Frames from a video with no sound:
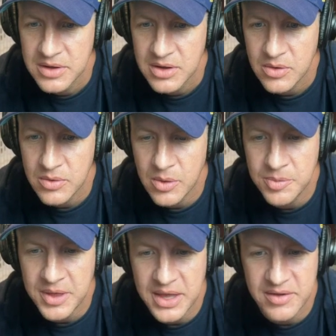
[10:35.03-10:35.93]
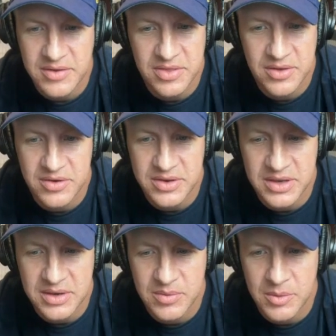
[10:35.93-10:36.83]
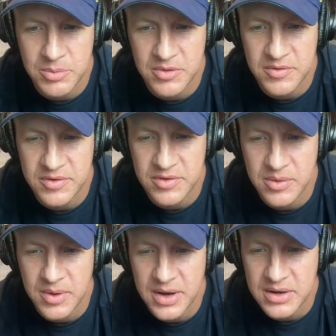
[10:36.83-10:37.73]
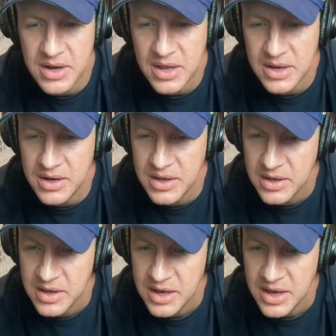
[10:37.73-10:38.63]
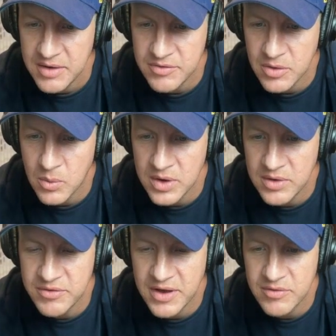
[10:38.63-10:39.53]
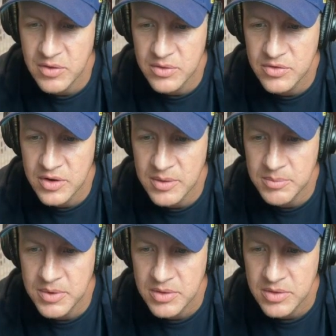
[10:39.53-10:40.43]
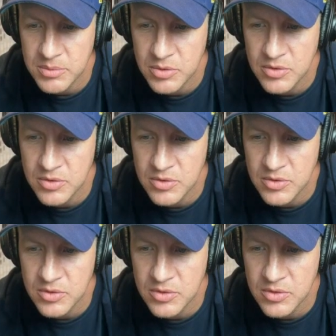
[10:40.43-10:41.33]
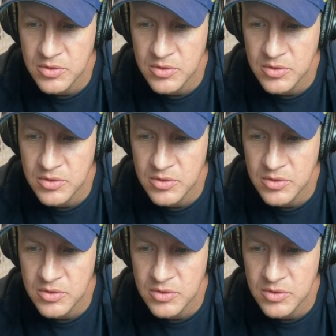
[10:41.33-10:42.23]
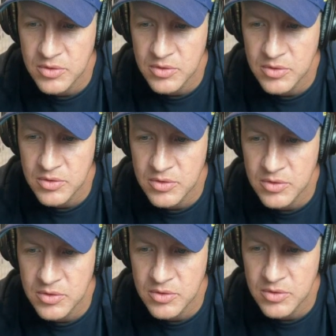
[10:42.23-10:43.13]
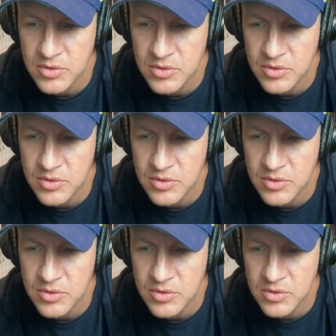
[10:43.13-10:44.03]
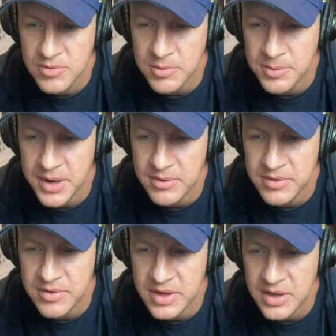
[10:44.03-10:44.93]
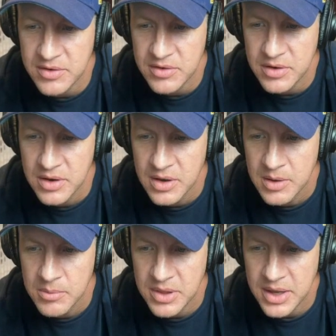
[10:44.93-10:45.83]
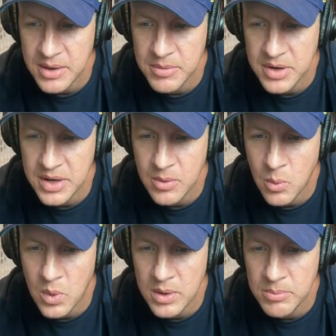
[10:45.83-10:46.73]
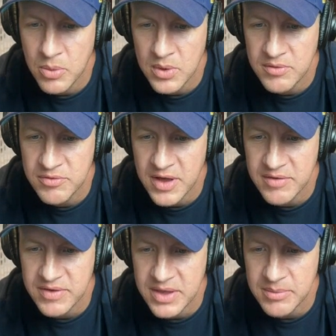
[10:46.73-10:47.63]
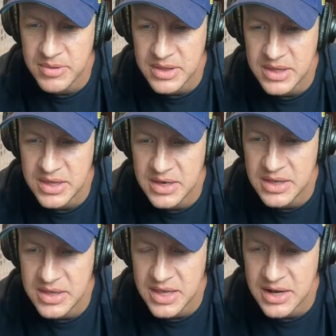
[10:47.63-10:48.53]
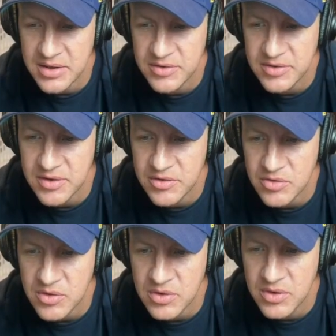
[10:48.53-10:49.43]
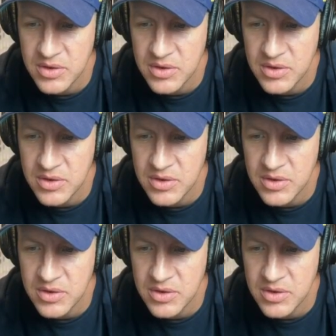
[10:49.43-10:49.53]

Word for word: Oh, nope, they got us at 13. We were previously ranked 9. After a 1-5 road trip, the Brewers returned home to split four-game series against the Pittsburgh Pirates. They entered play on Monday, 1.5-game lead in the NL Central.